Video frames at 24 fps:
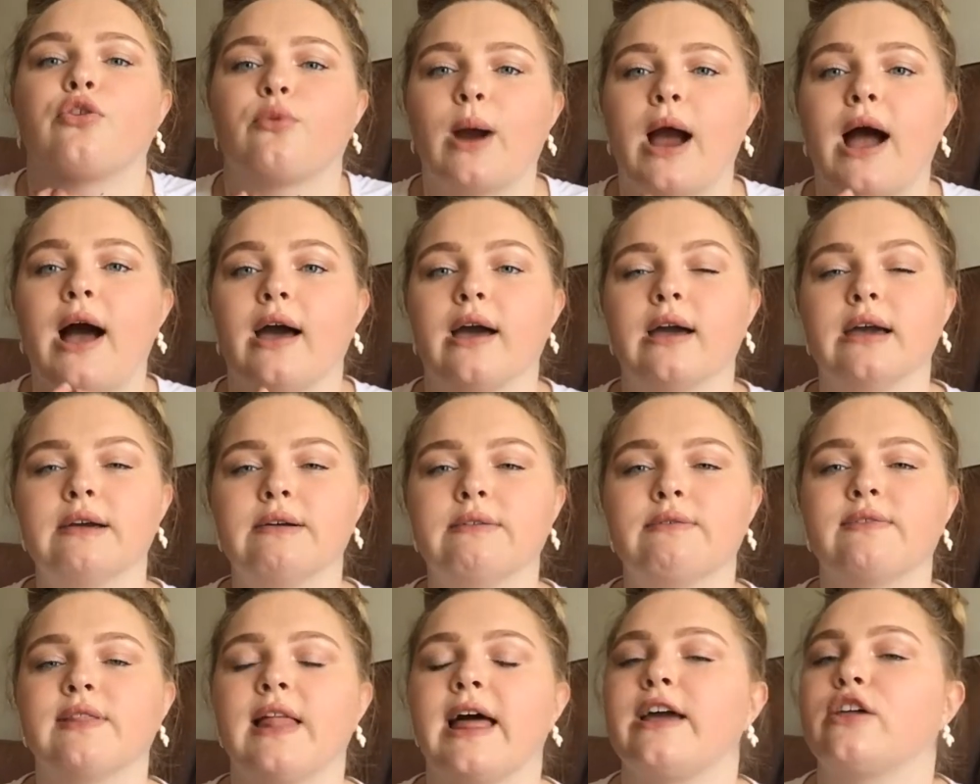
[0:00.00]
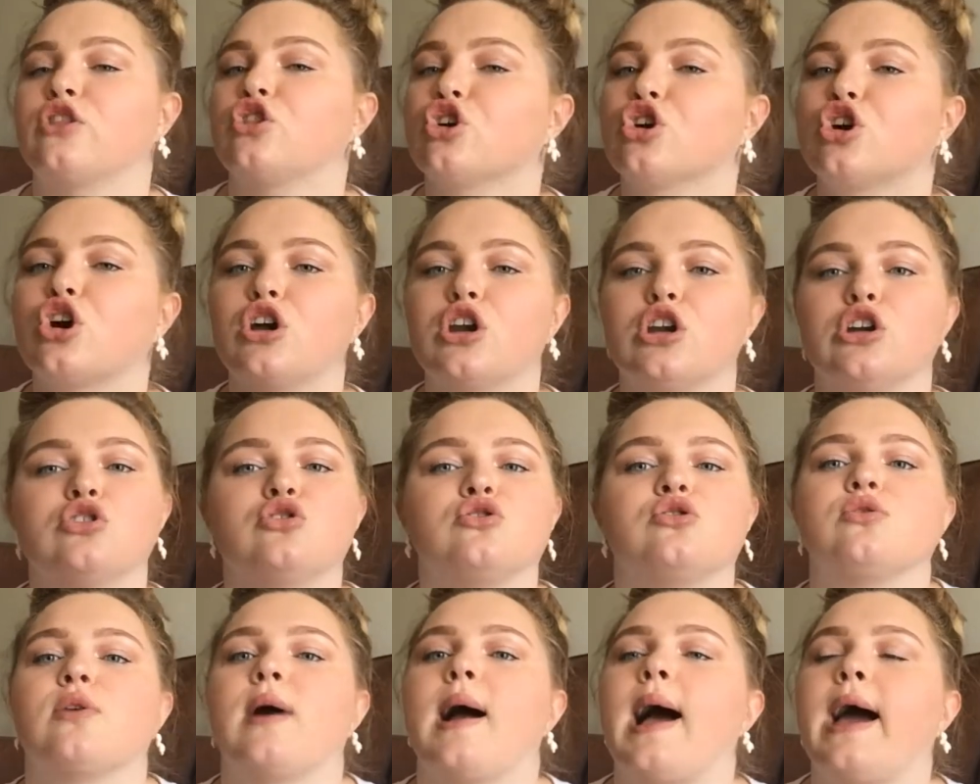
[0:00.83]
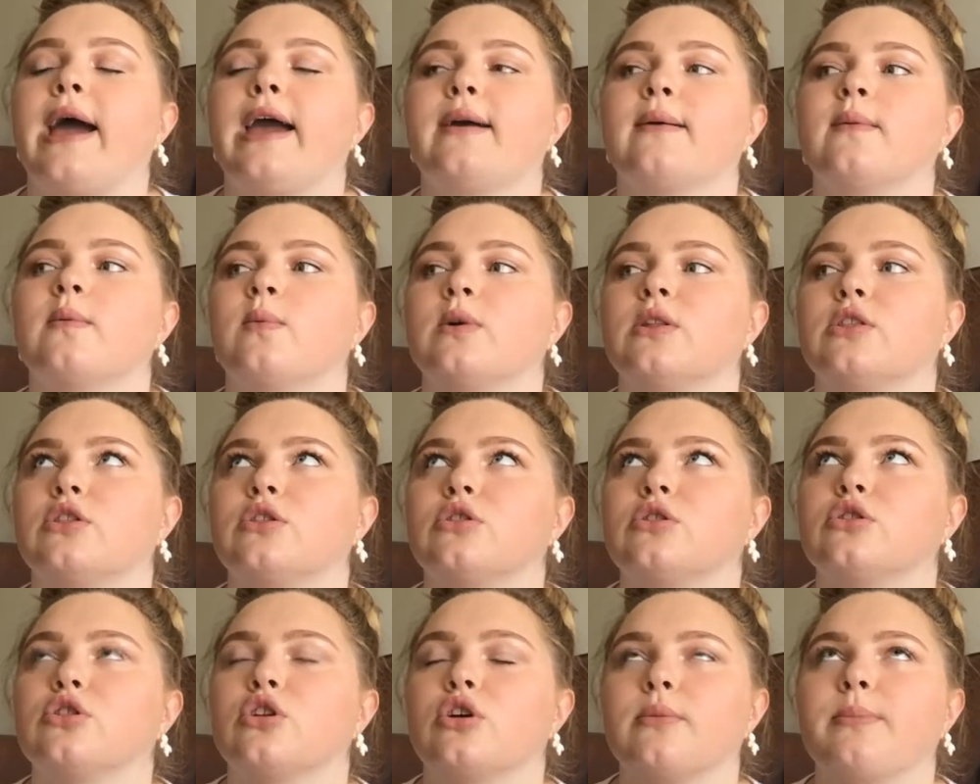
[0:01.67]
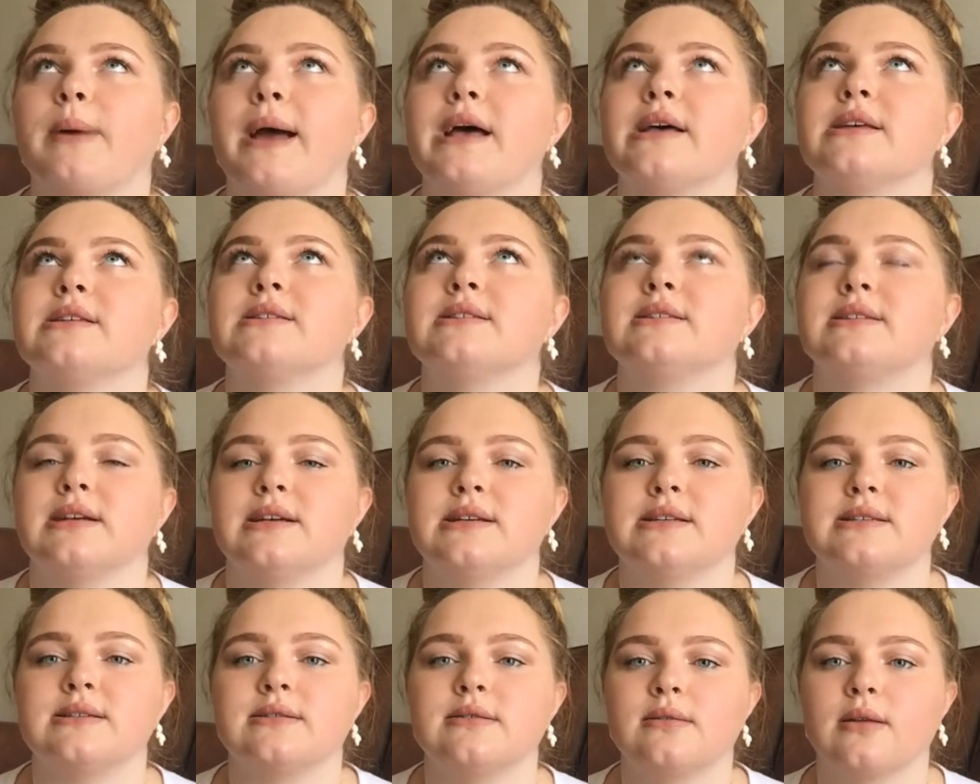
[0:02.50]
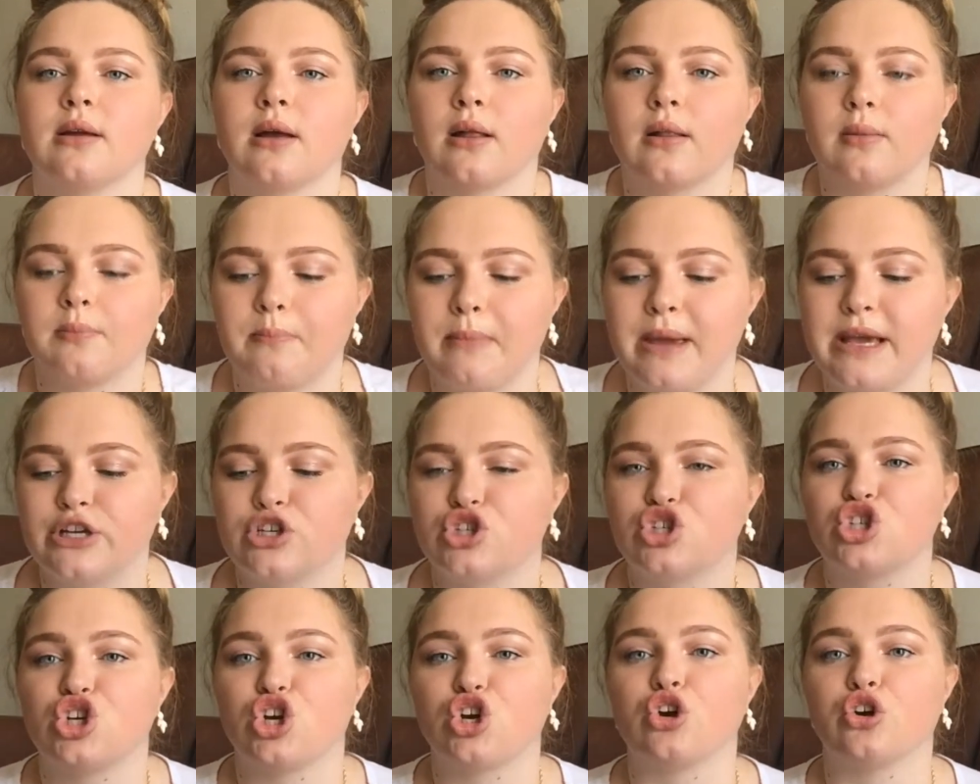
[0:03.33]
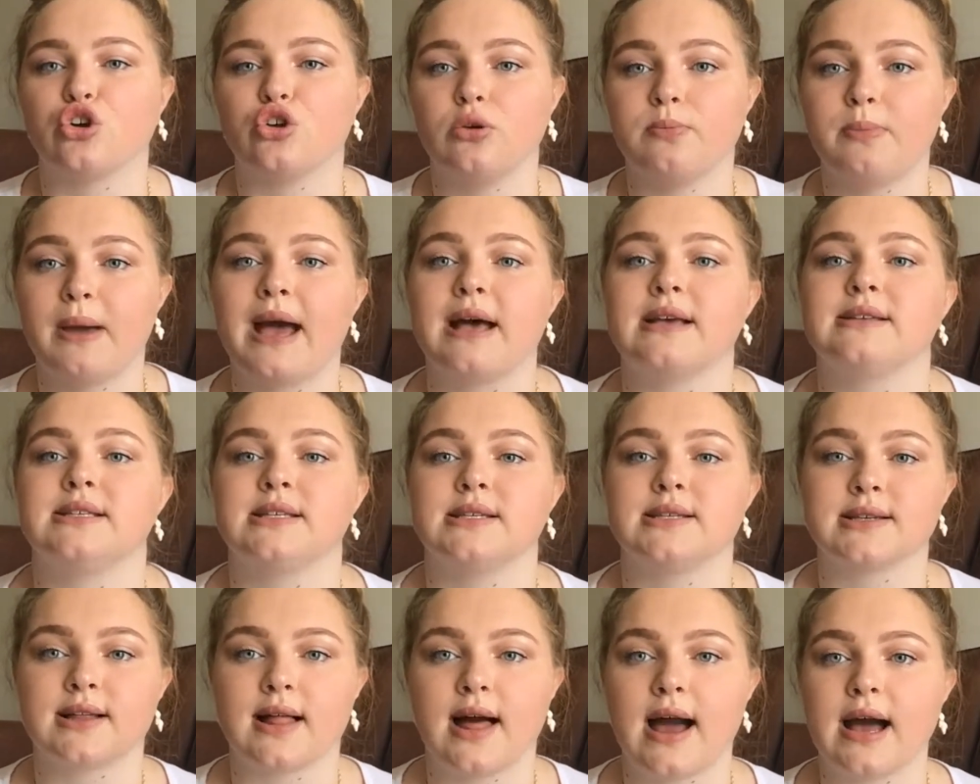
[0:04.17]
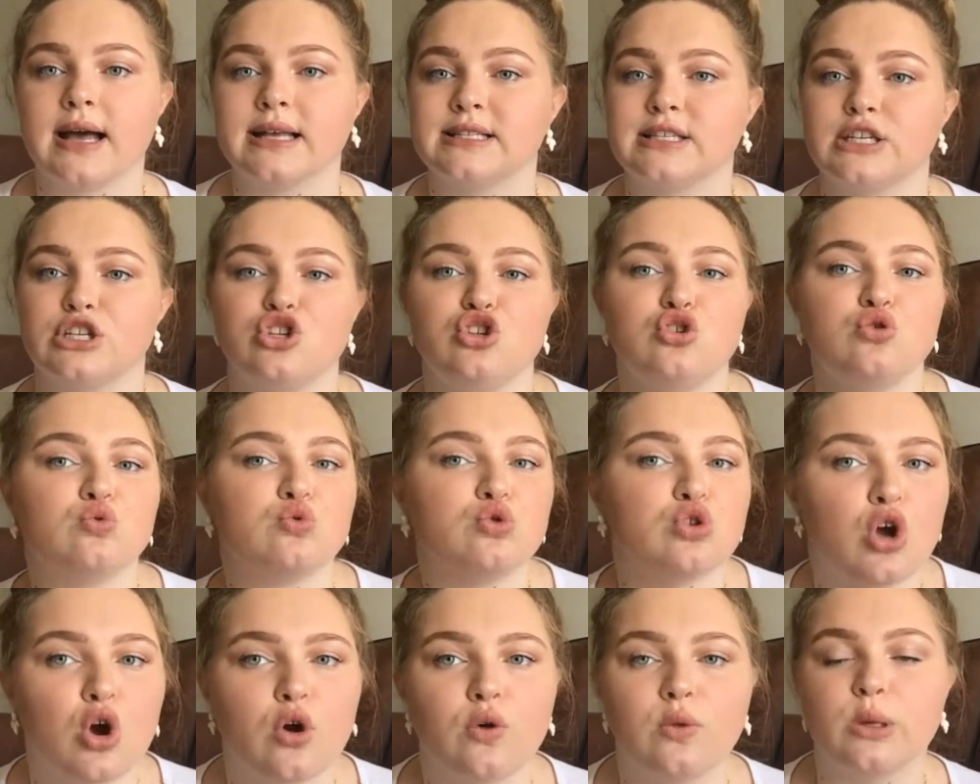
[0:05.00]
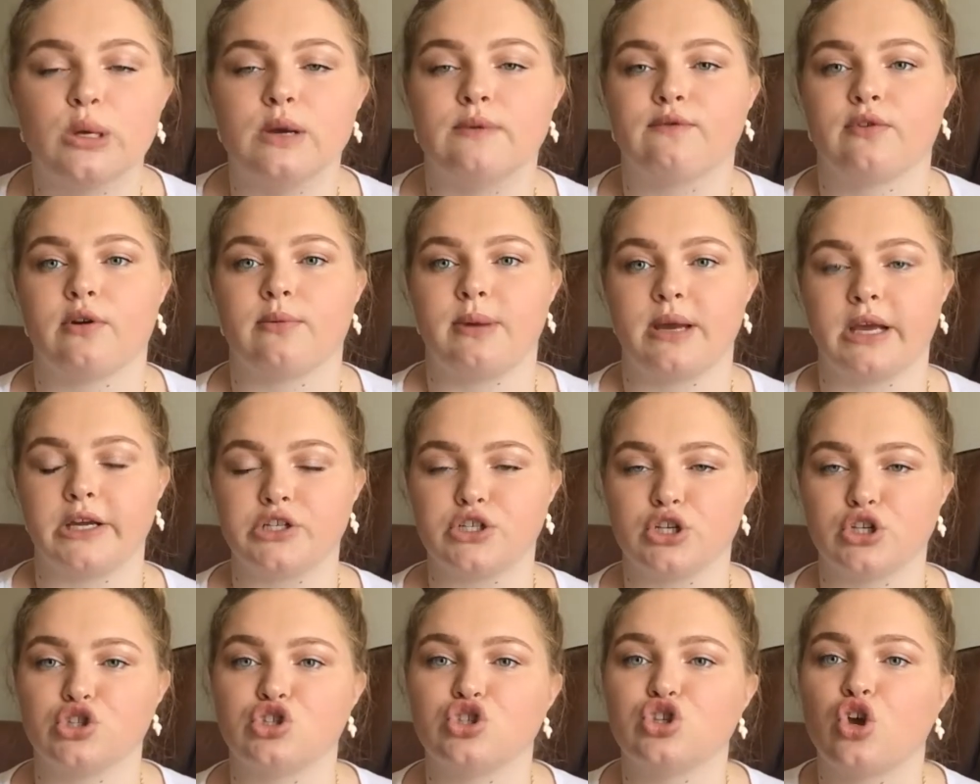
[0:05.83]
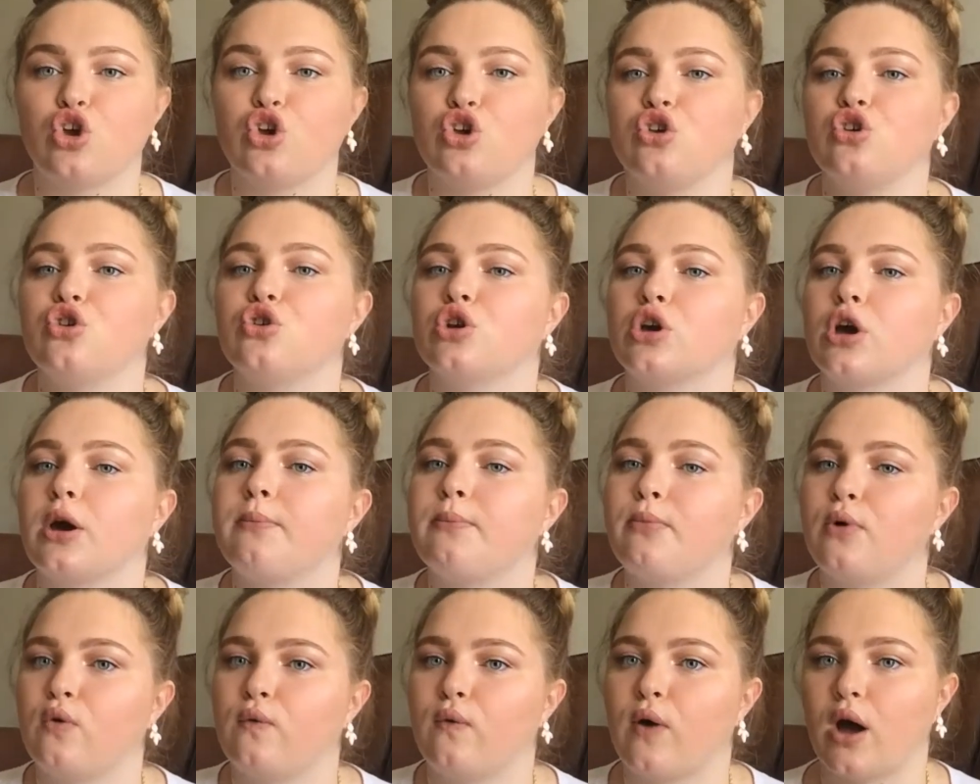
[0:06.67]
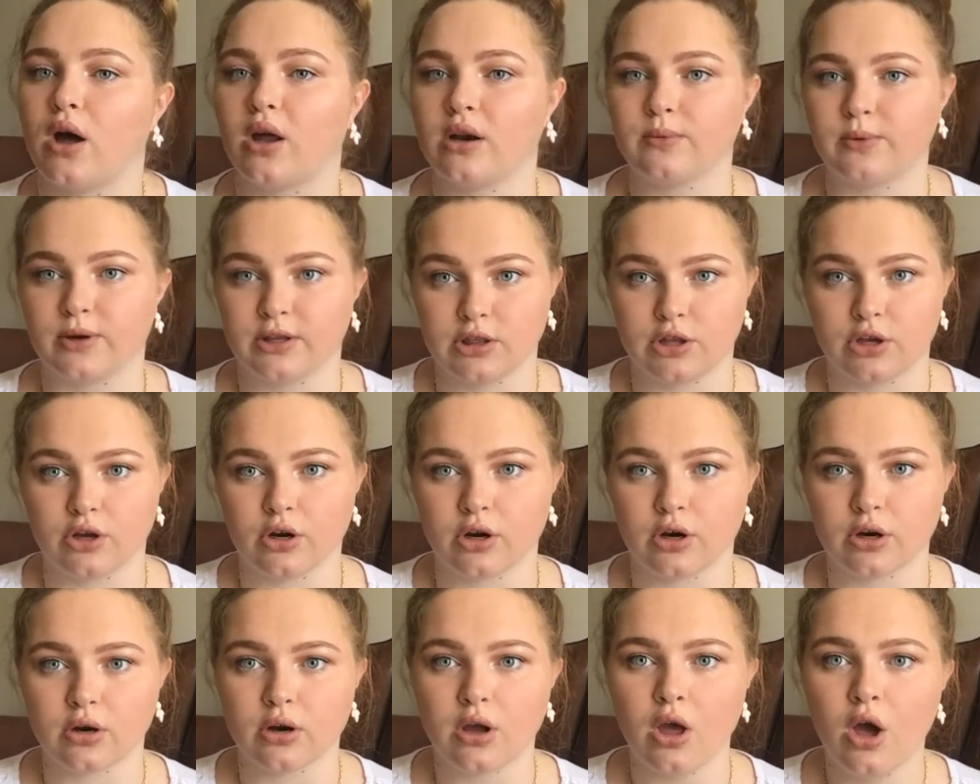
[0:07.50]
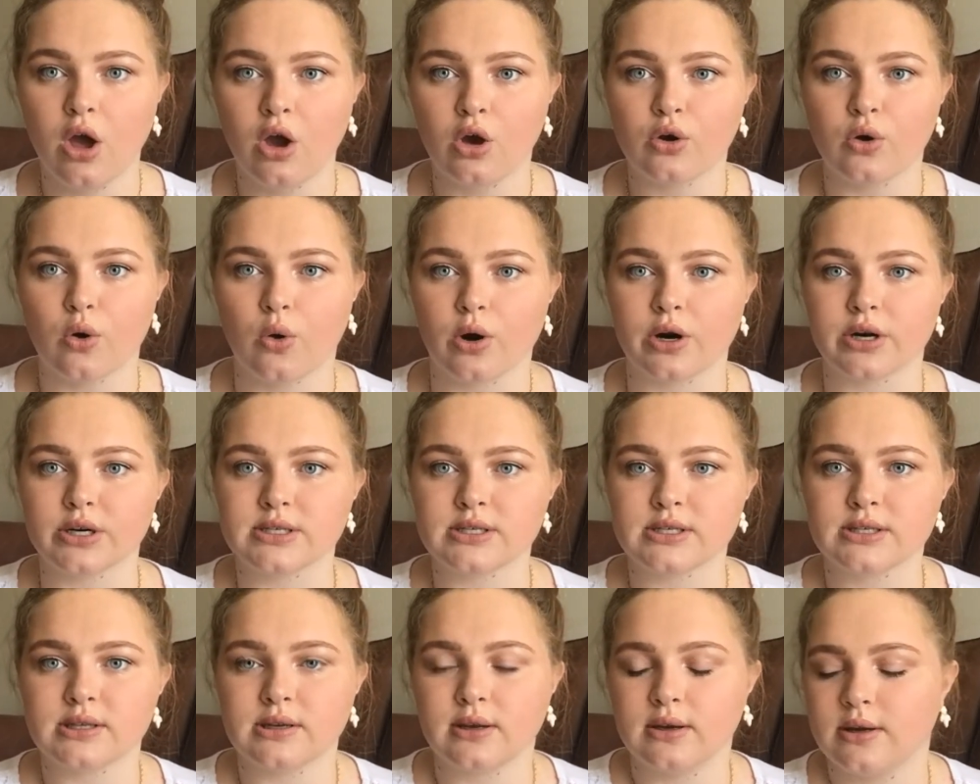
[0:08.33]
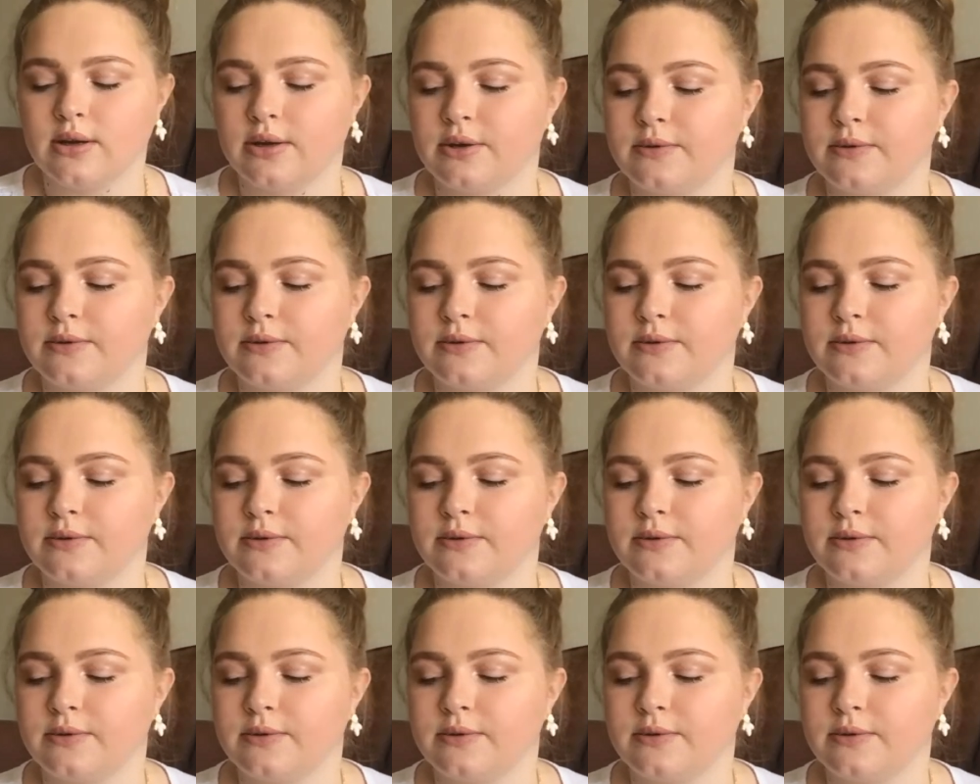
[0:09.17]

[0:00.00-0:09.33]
thrive. Like, they're going to try with their best to make sure you pass this class and you know the information so you can move on with your course.